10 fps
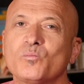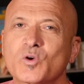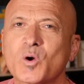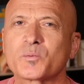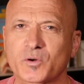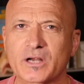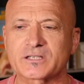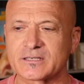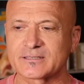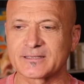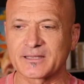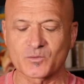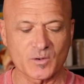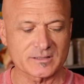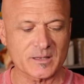chord progressions than the
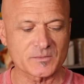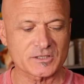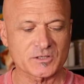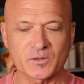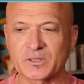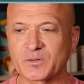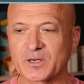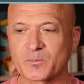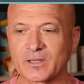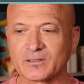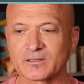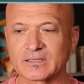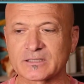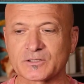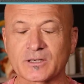ones I'm just showing you here. But look at
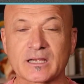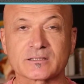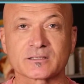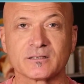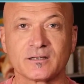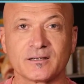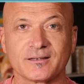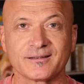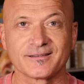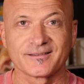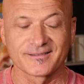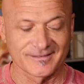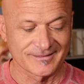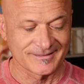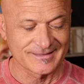this, you guys.
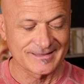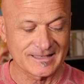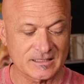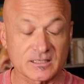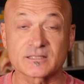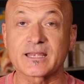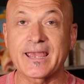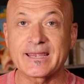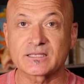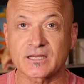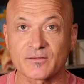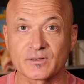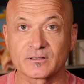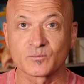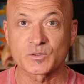This is
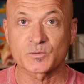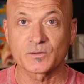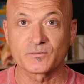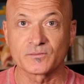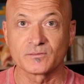A7, which we